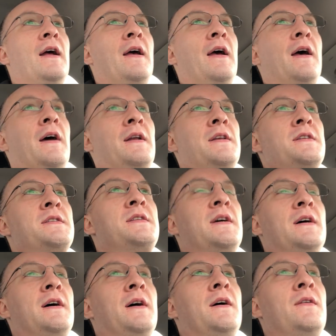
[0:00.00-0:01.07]
And
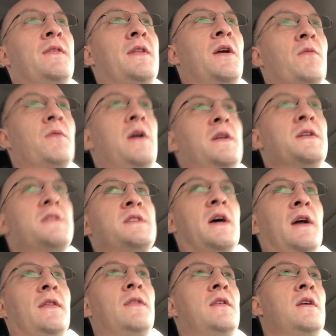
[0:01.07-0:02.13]
they
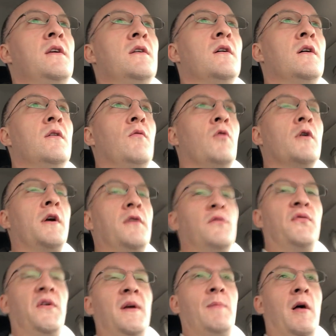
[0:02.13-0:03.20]
redesigned the Worgen
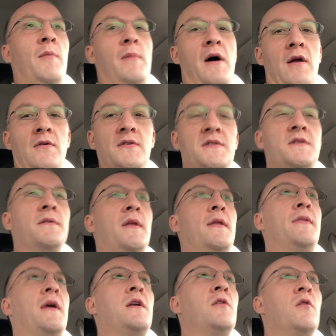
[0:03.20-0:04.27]
female models so
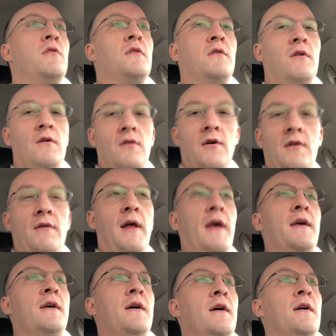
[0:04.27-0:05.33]
that they no longer look
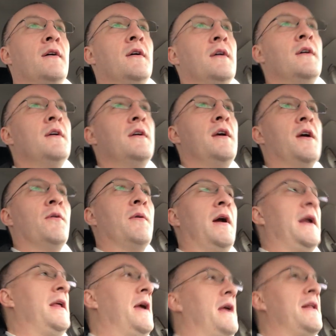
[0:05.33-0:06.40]
like
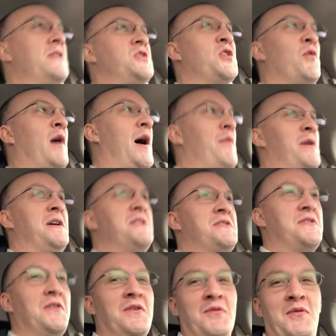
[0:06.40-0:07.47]
irradiated
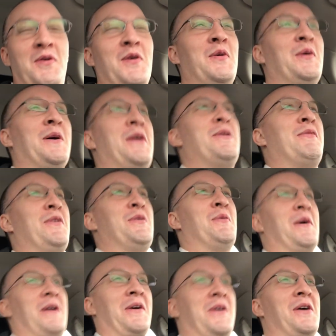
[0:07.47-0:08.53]
chihuahuas, or whatever you
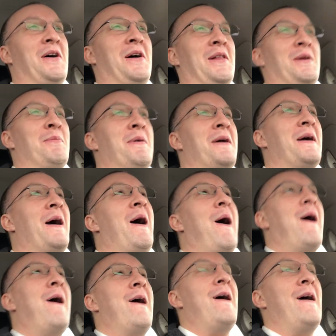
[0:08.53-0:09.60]
want to call
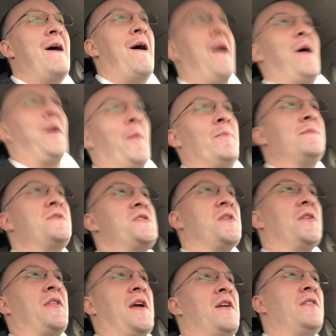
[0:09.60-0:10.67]
them.
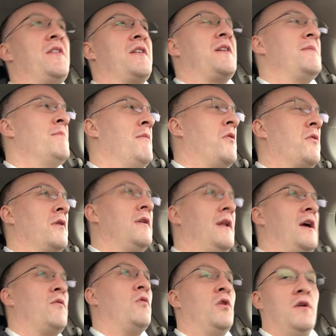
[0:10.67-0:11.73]
So they look more
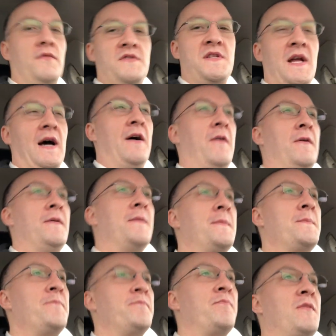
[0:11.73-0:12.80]
like wolves now,
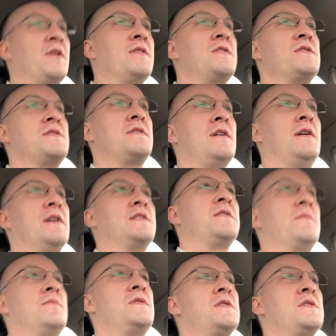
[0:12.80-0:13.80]
which is awesome.